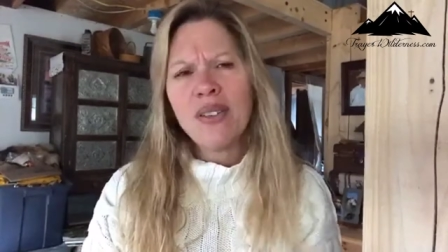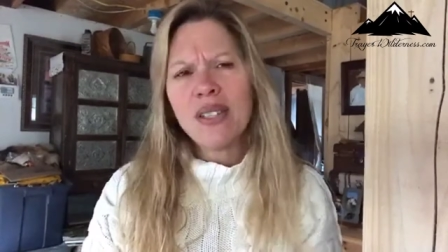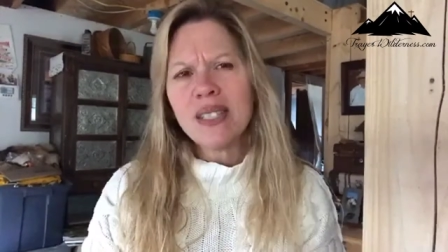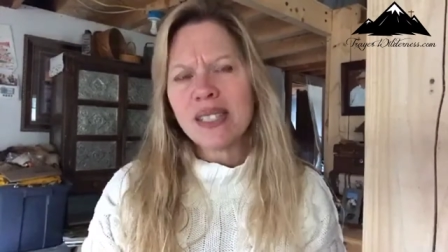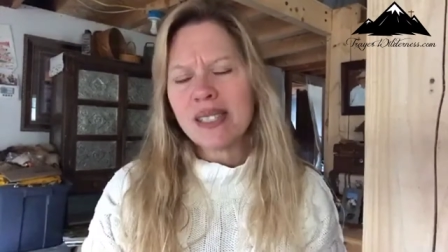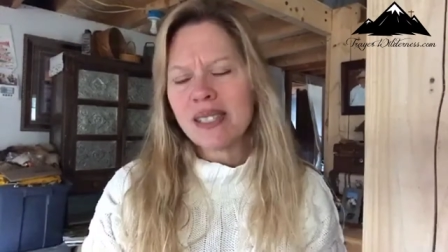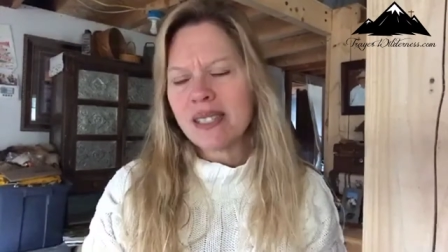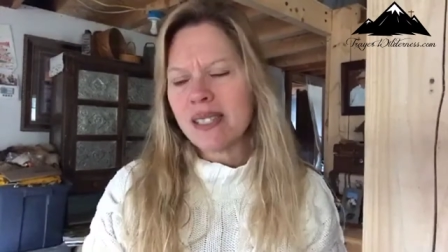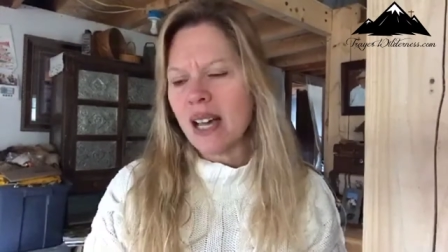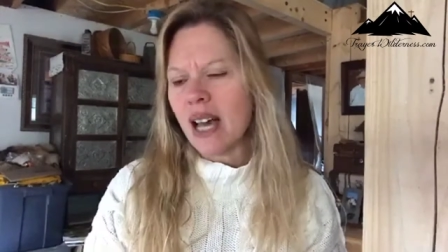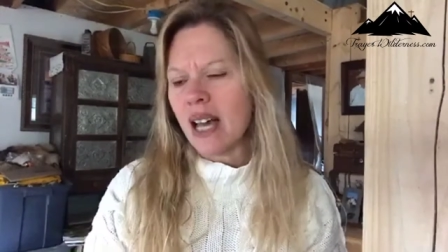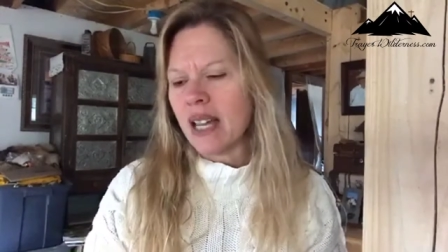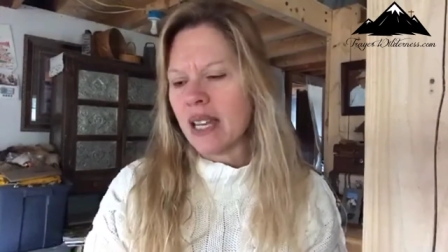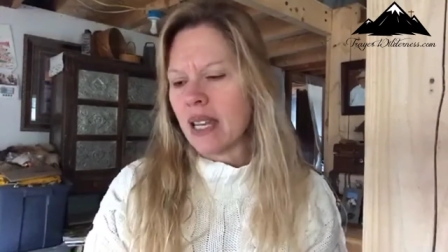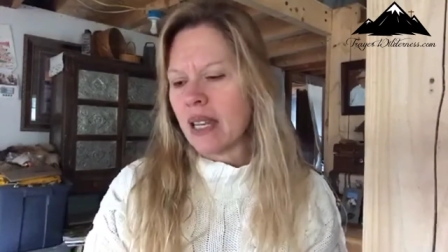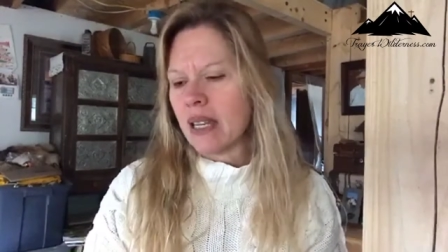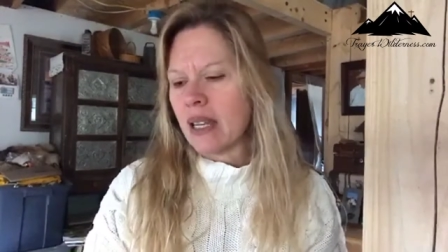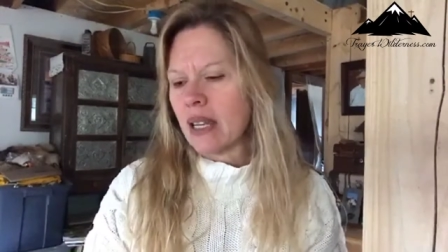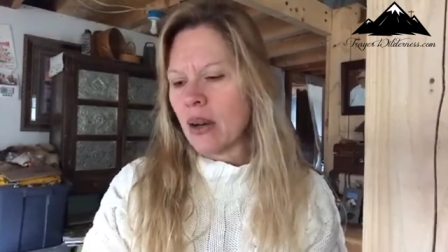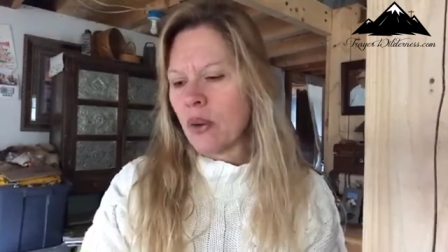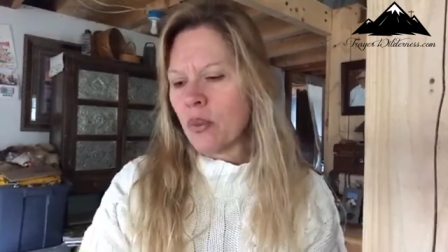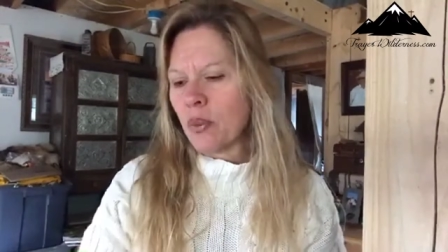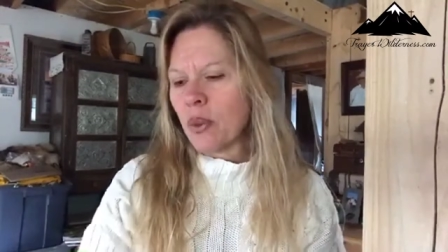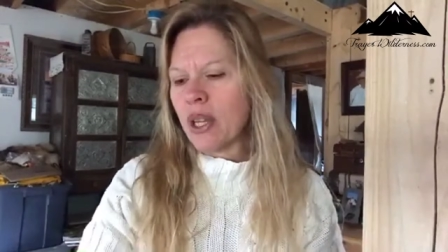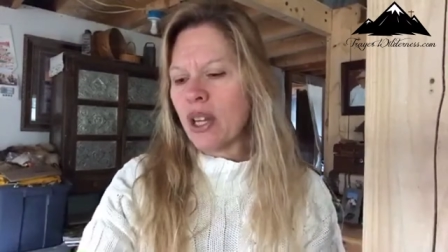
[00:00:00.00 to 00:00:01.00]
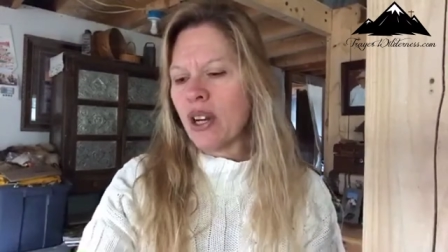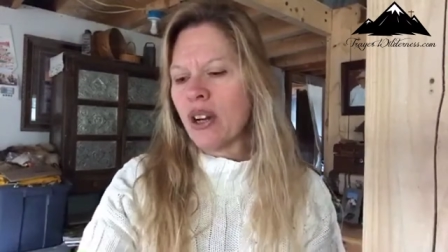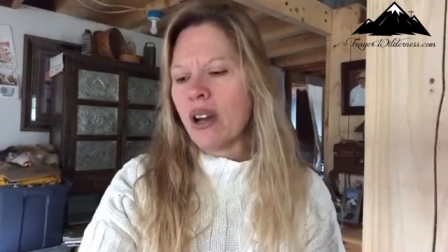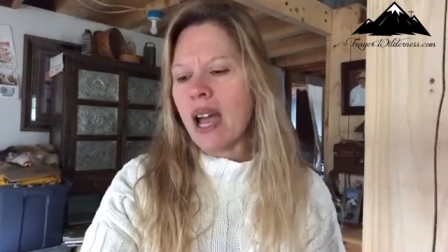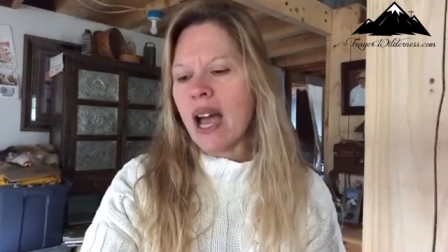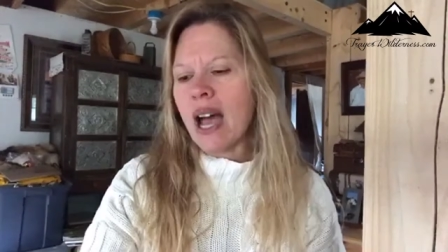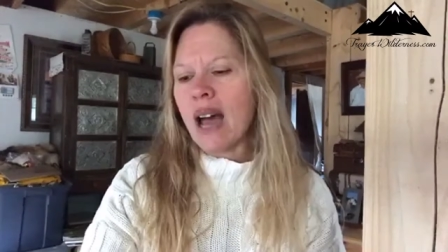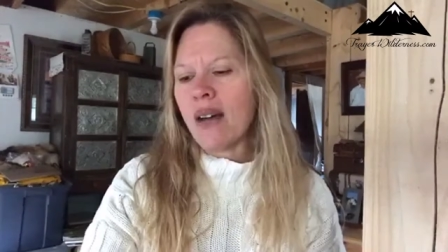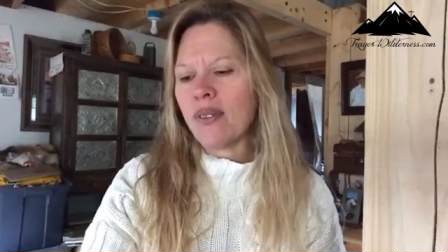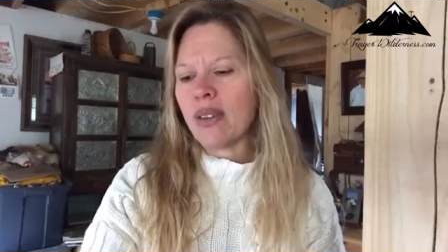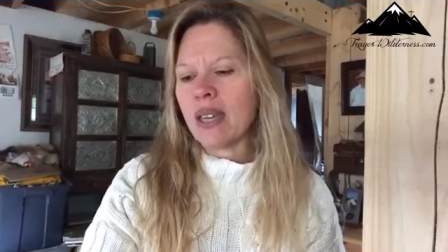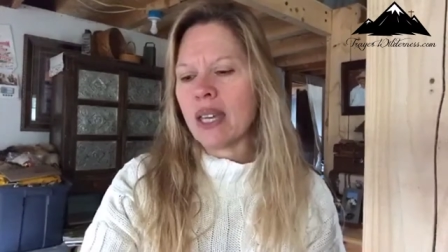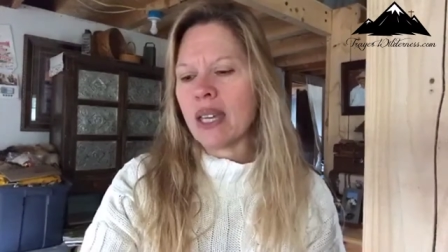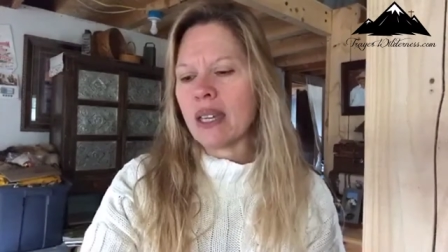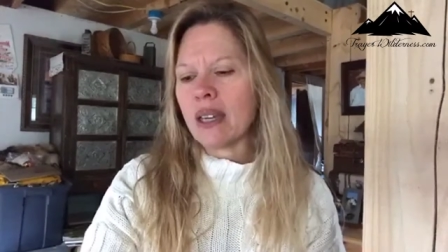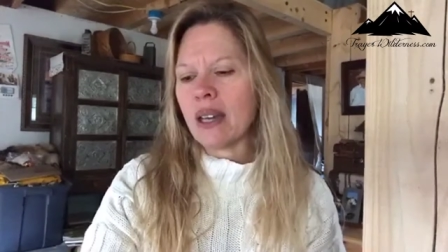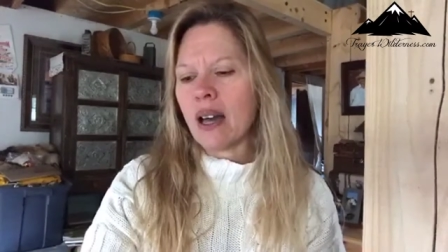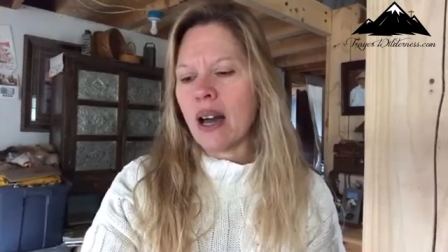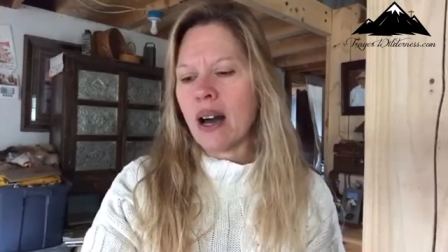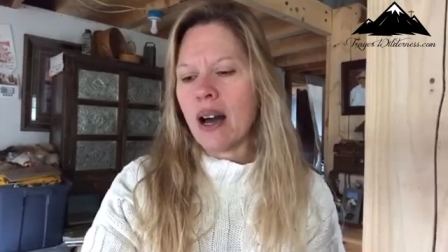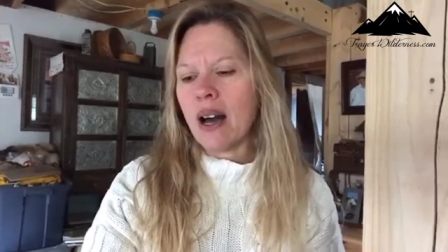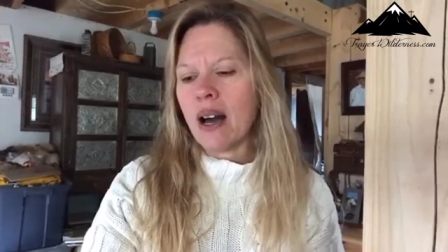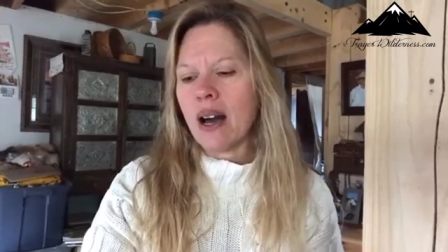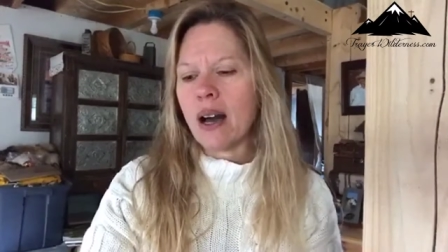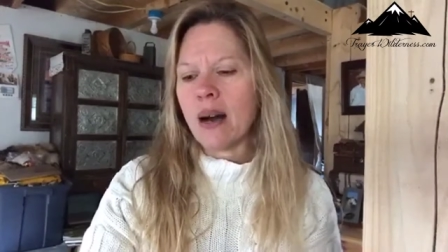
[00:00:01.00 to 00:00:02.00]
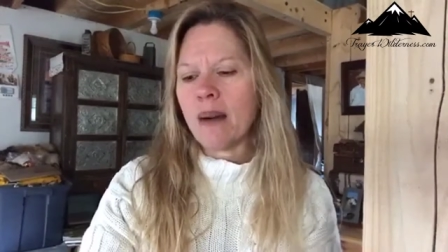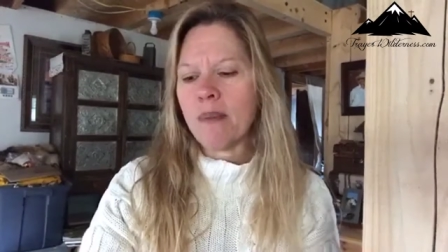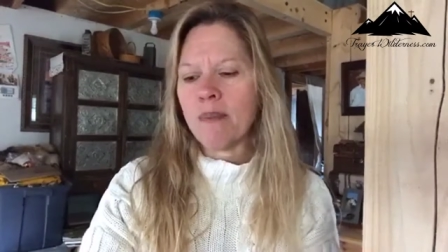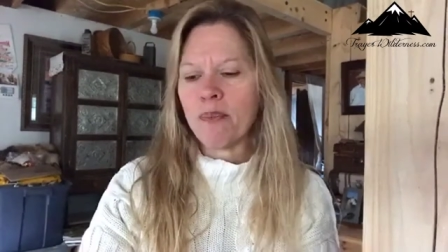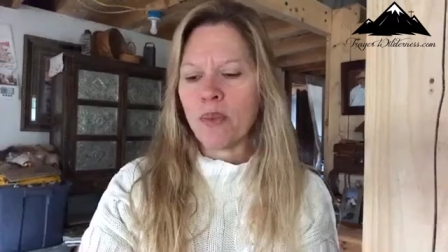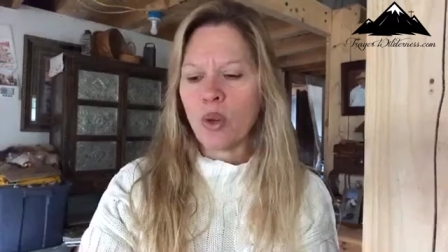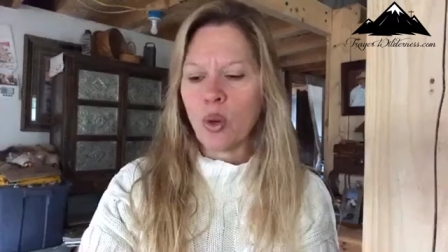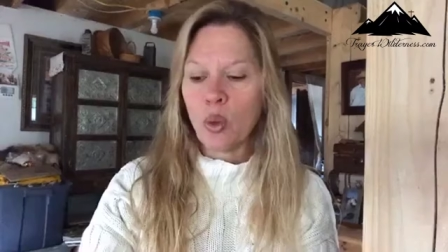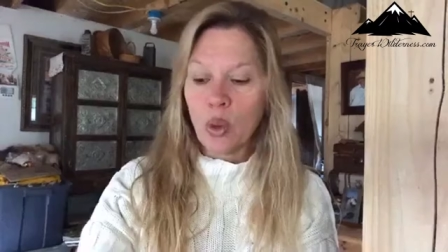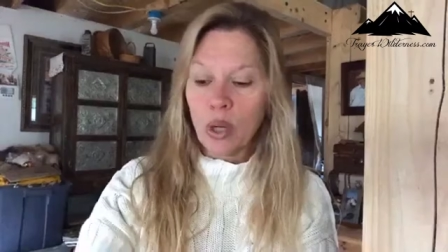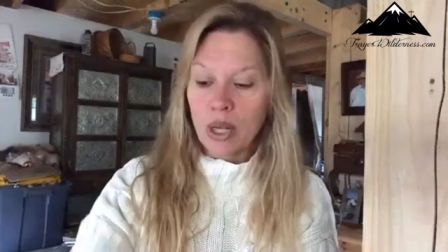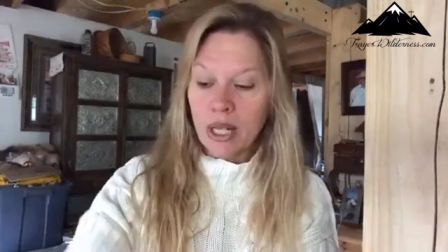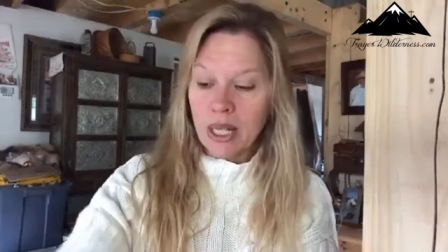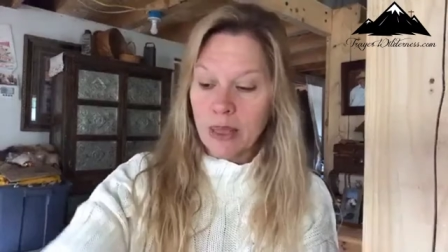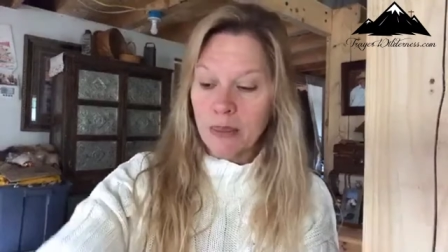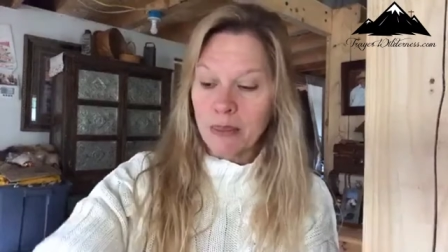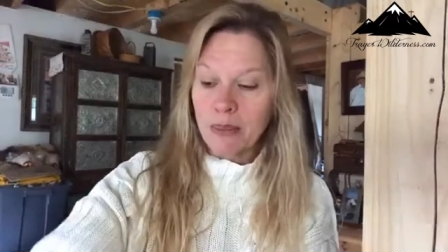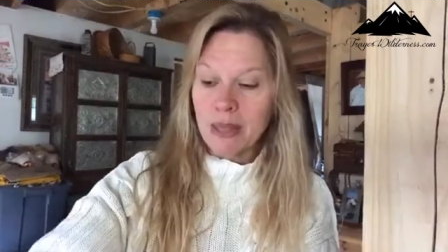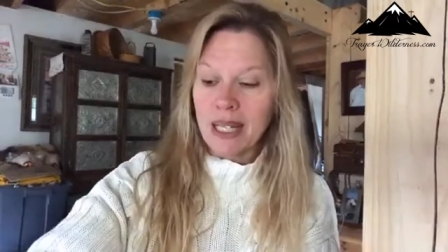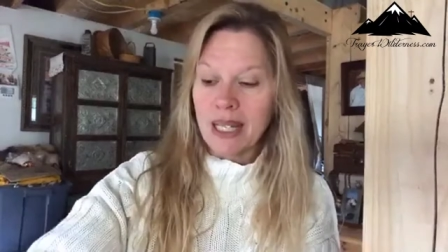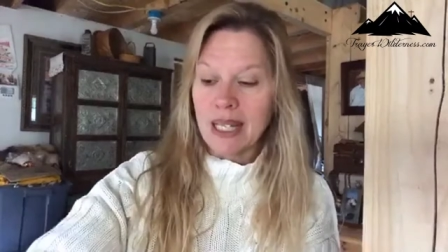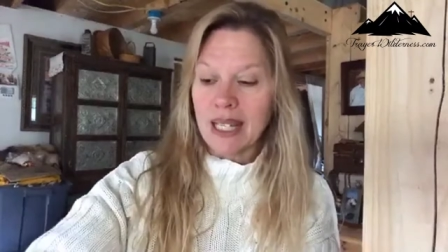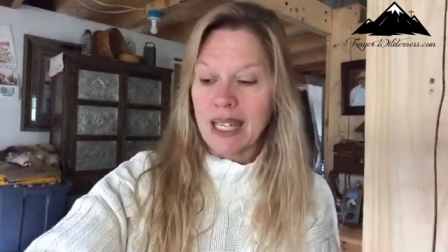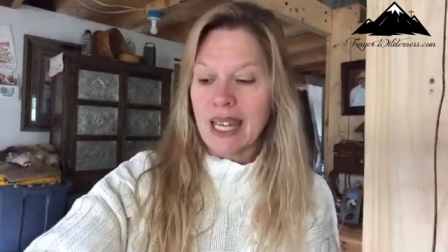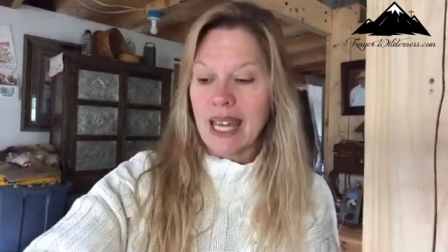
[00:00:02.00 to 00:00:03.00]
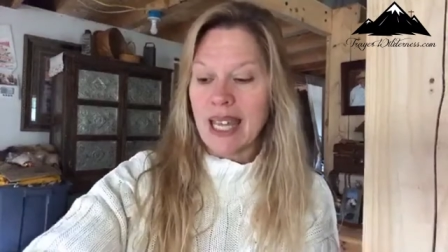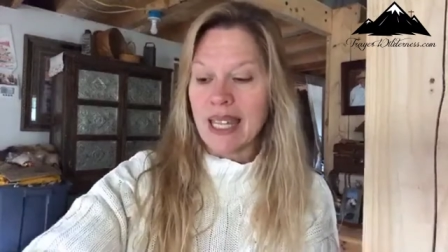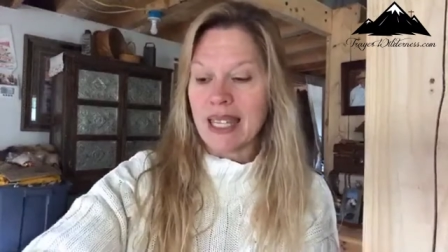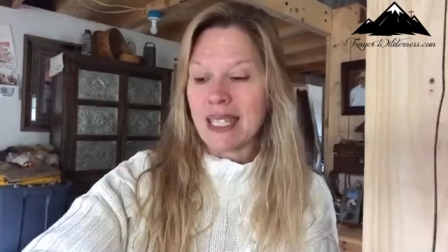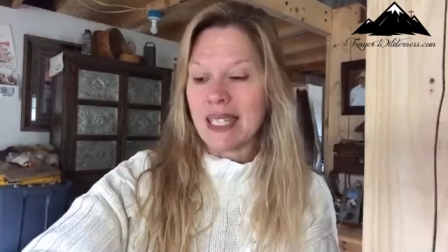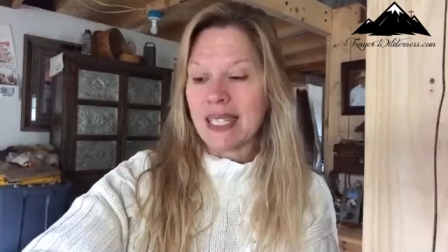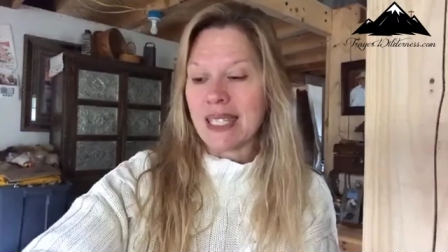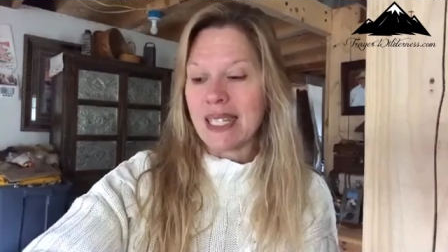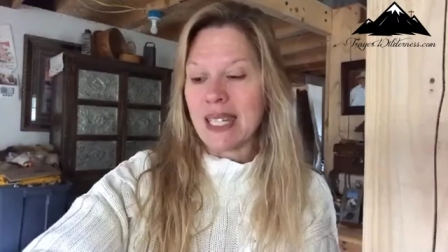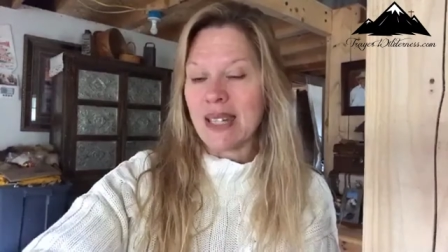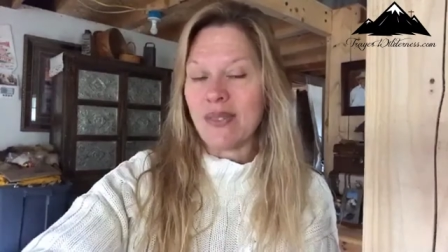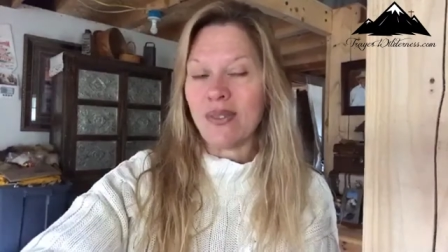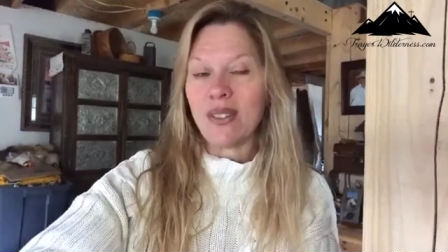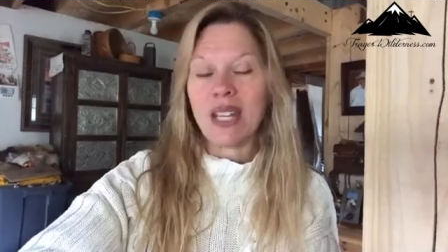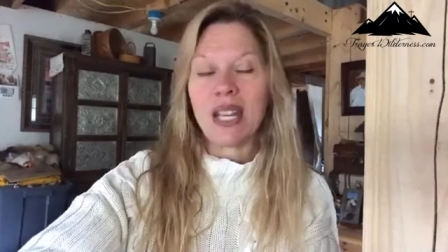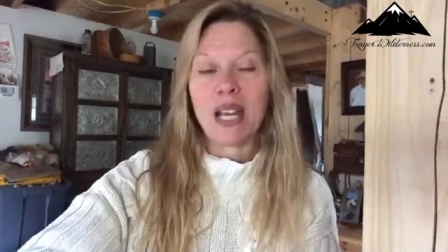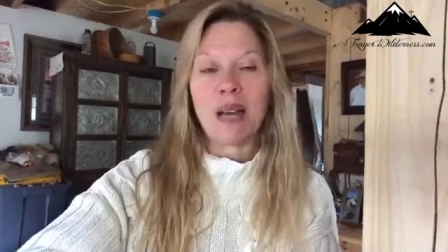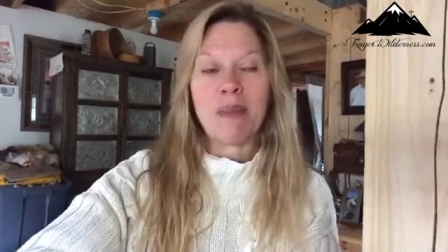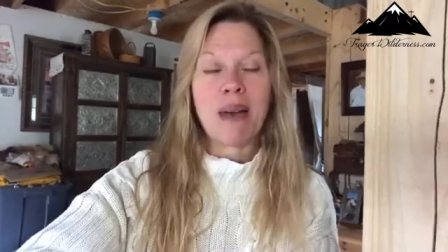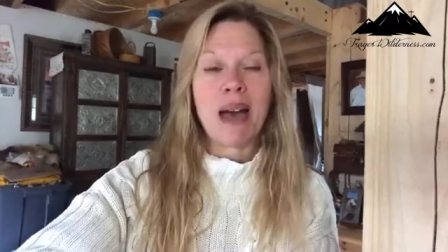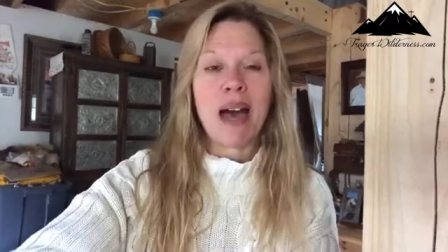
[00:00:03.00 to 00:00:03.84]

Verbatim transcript: I haven't decided. We are having um, organ meat again this evening.